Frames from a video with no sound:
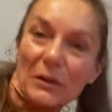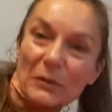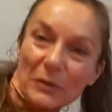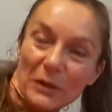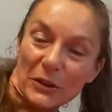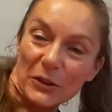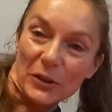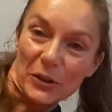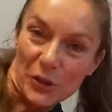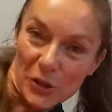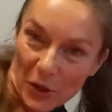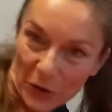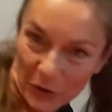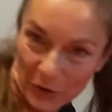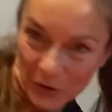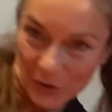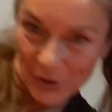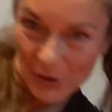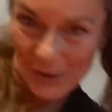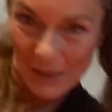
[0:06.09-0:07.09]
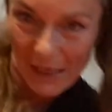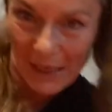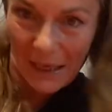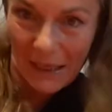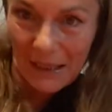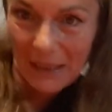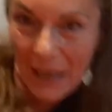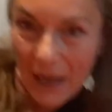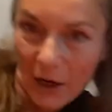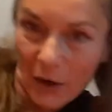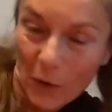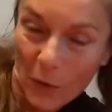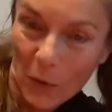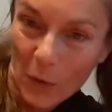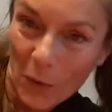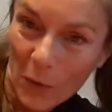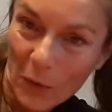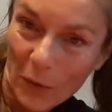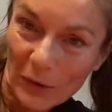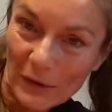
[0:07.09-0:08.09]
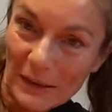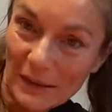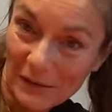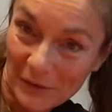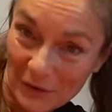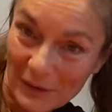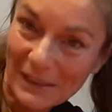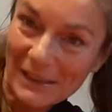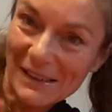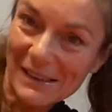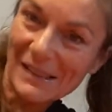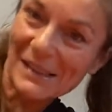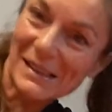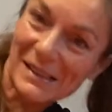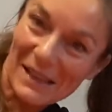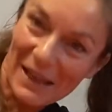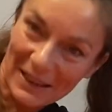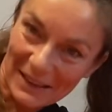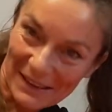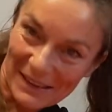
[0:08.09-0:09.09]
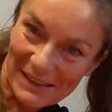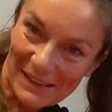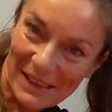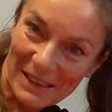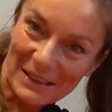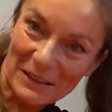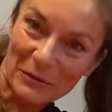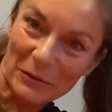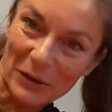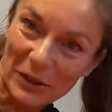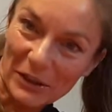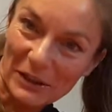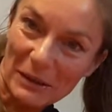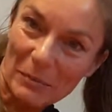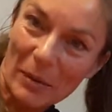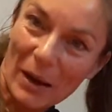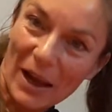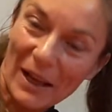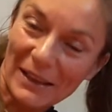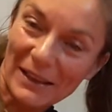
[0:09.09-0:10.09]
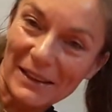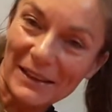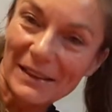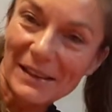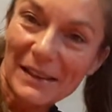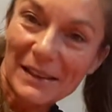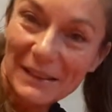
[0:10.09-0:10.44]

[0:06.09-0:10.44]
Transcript: We're going to show you today a hold that releases stuckness anywhere in the body.